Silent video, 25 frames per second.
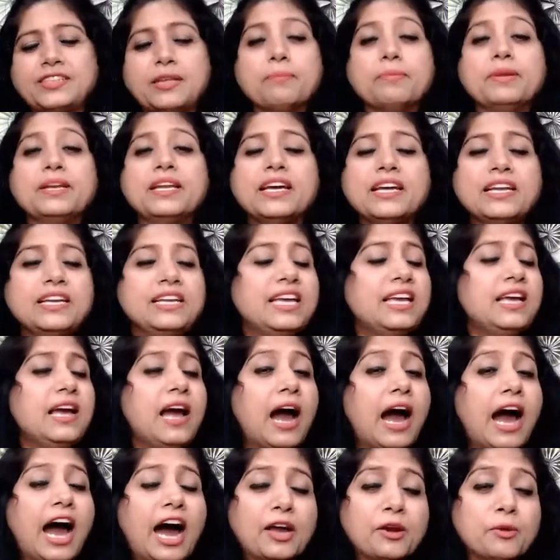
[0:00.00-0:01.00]

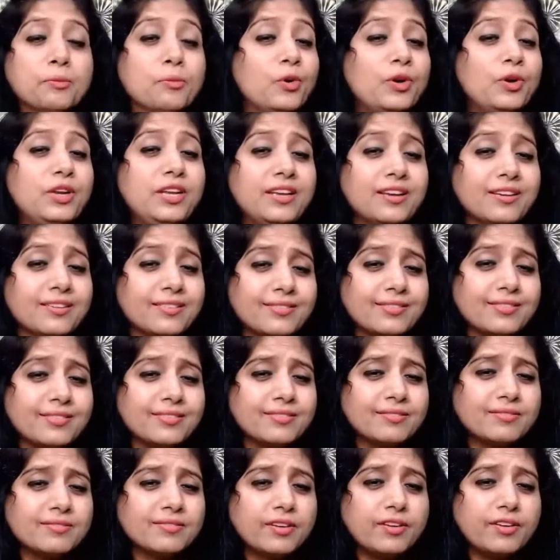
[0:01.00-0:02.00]
Similarly,
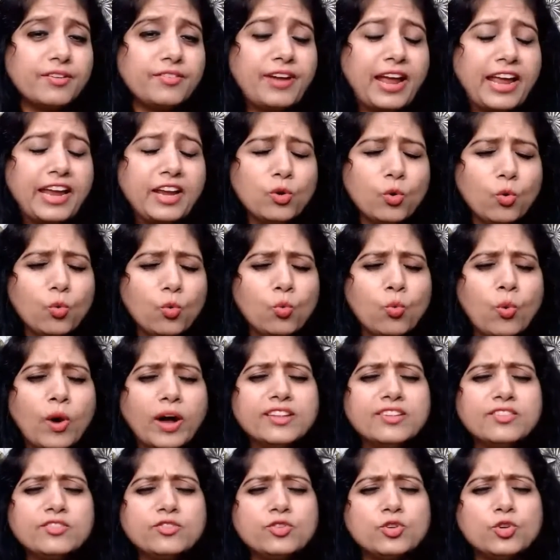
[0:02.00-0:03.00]
harmonious, right?
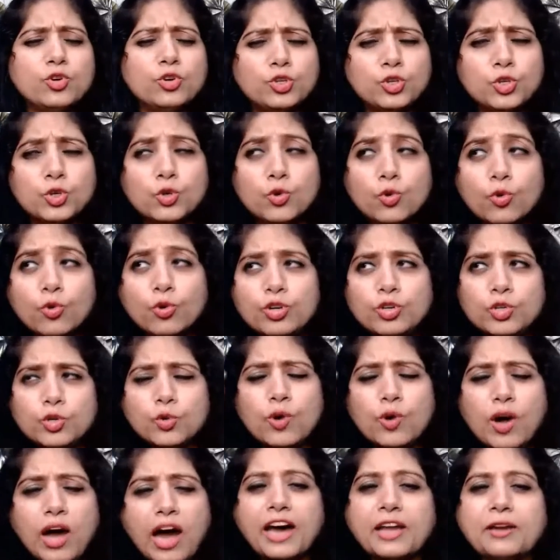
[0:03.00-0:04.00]
Once you
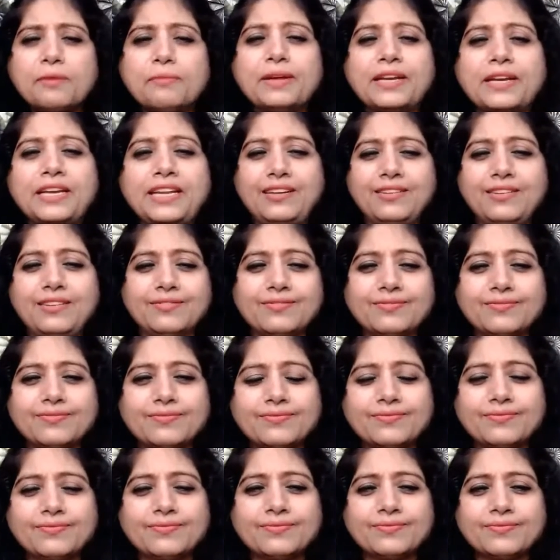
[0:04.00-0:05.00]
tune to harmony,
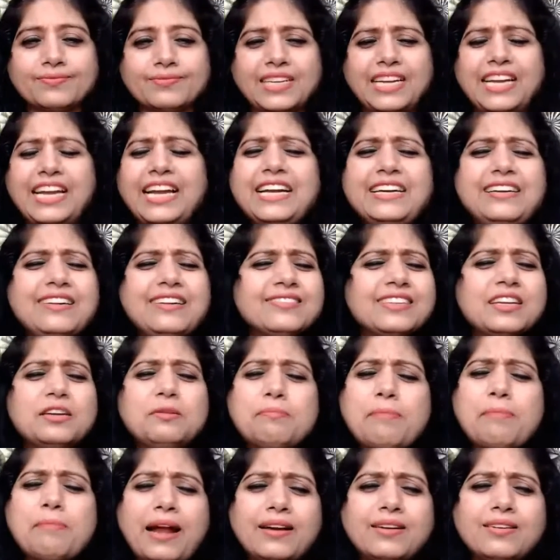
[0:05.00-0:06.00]
it
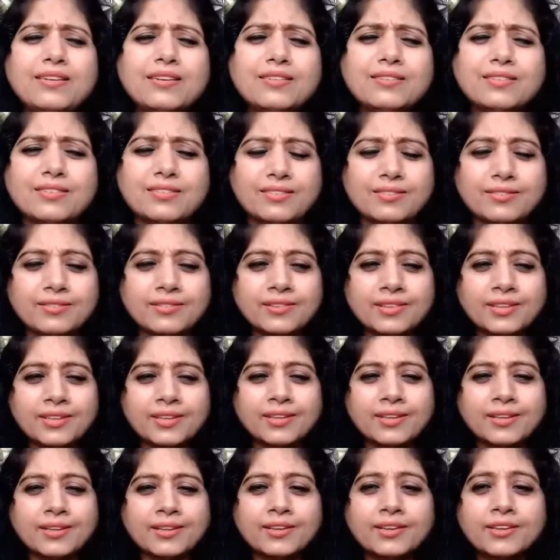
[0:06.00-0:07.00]
doesn't matter.
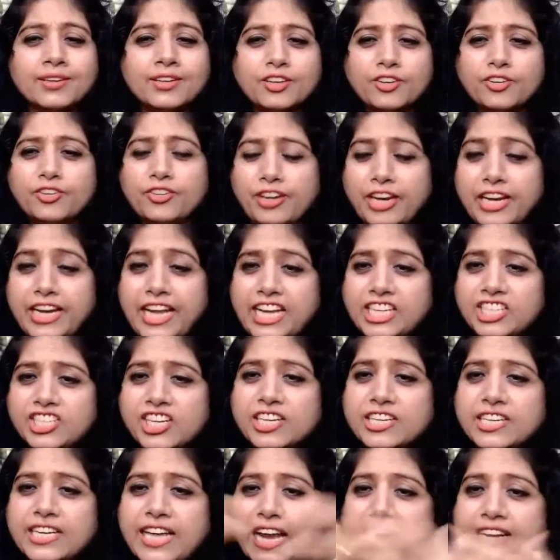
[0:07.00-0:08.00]

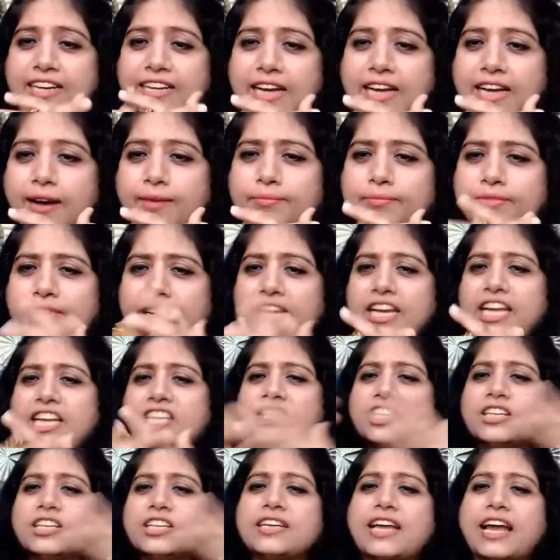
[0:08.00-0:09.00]
Relation can come,
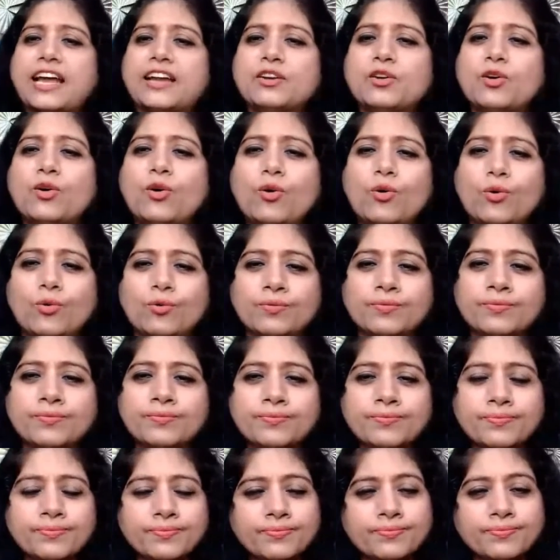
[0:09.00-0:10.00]
relation can
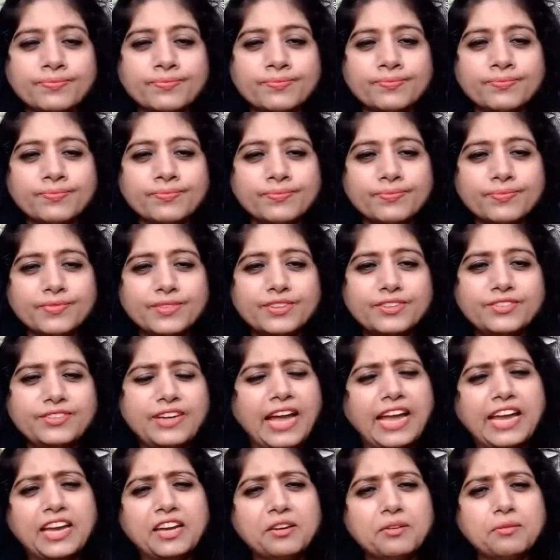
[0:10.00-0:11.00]
go,
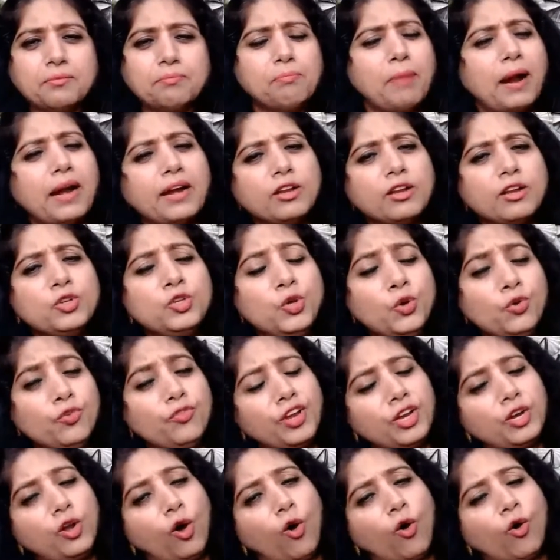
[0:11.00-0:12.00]
right? But
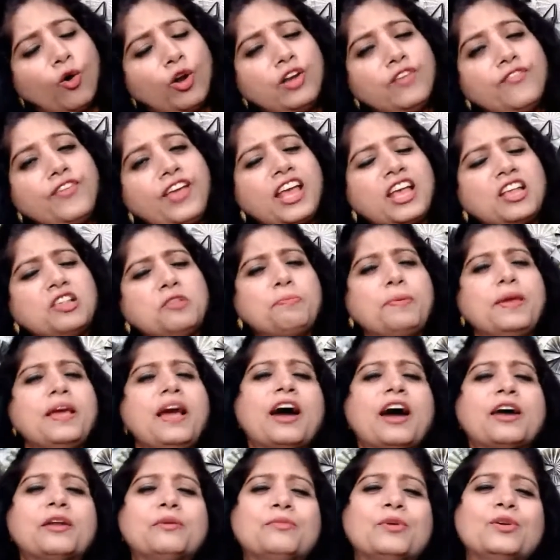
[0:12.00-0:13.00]
you will always
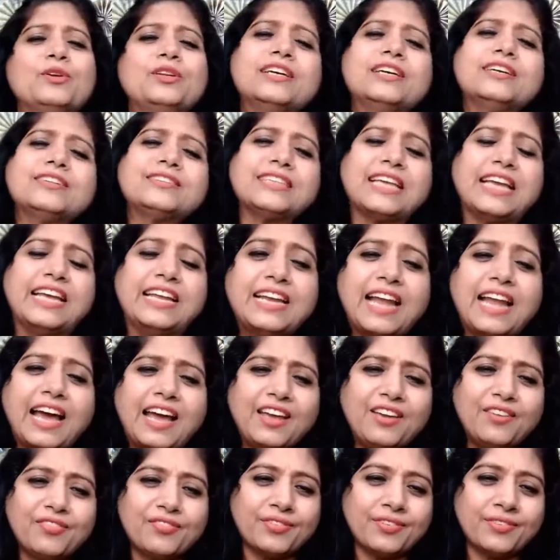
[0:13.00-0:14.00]
be harmonious in
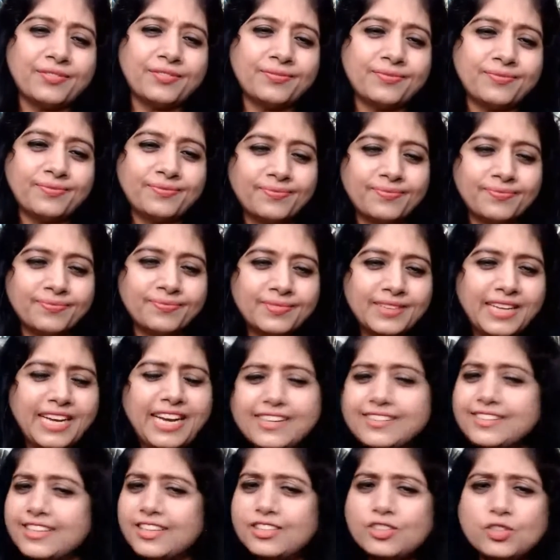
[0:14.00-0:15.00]
life.
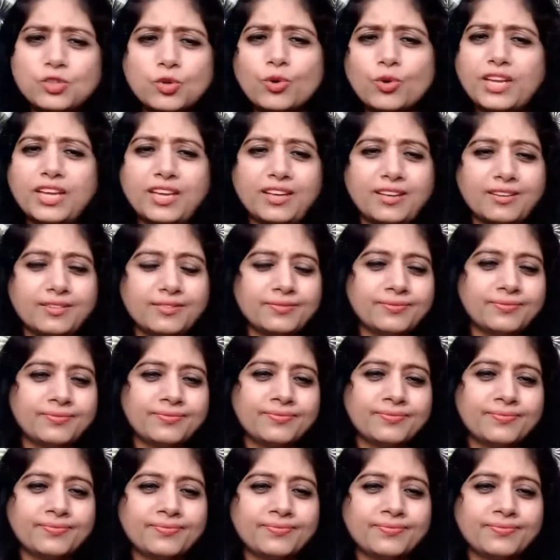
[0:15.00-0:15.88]
It's a story.